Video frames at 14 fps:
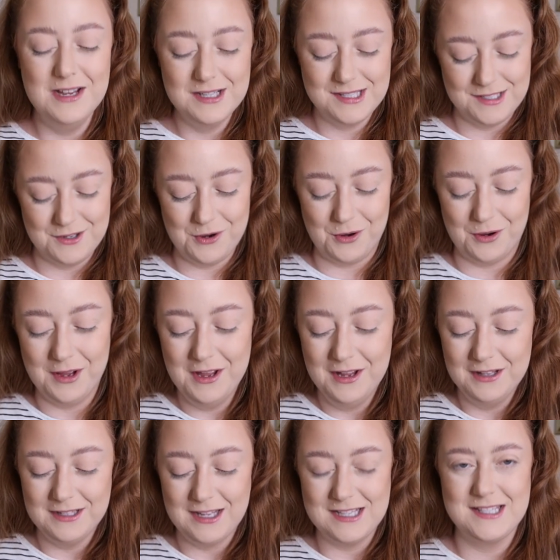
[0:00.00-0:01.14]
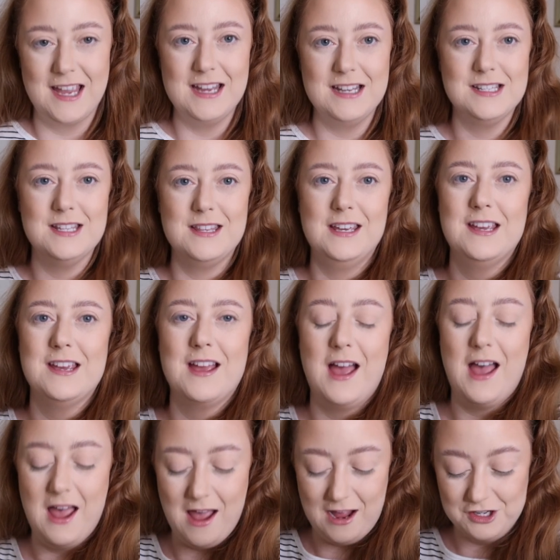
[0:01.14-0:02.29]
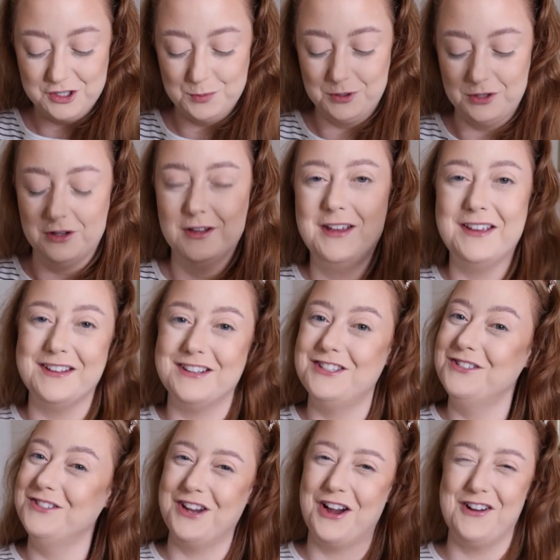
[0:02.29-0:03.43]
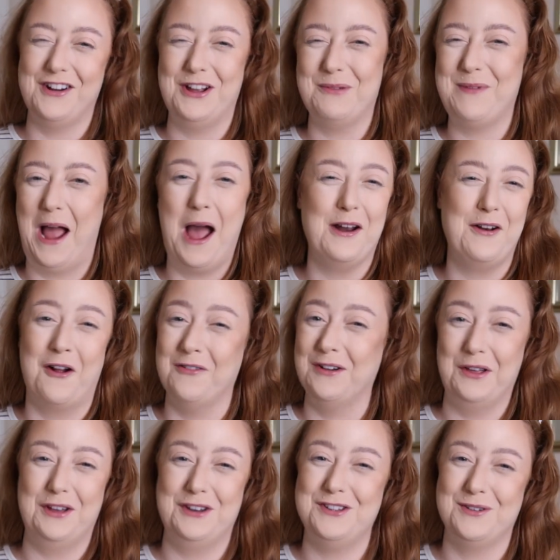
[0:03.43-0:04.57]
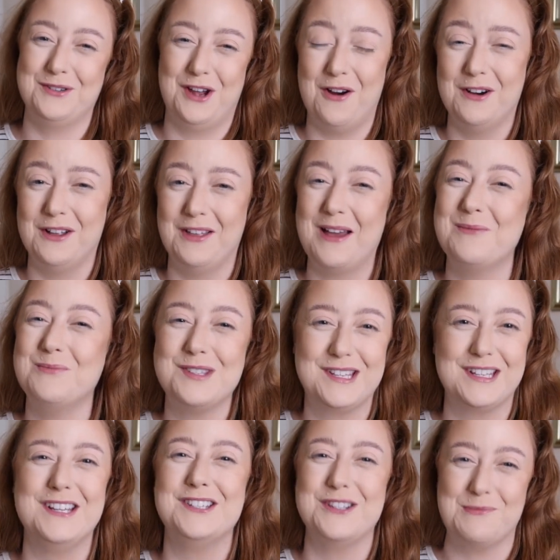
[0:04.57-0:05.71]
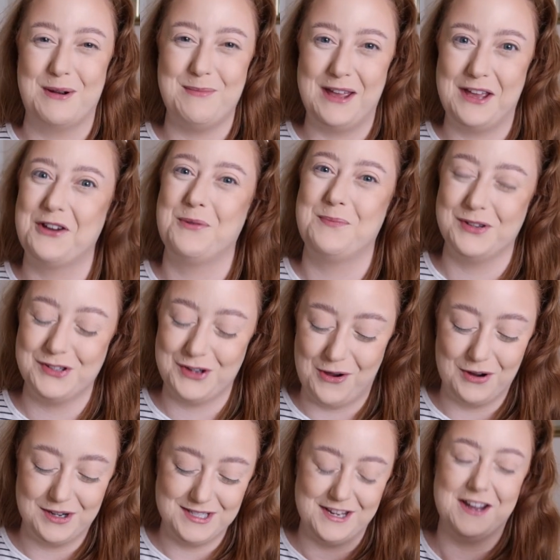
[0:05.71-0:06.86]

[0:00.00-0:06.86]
So let's get into the actual tutorial part. Not really a tutorial. I'm just going to do my makeup and talk to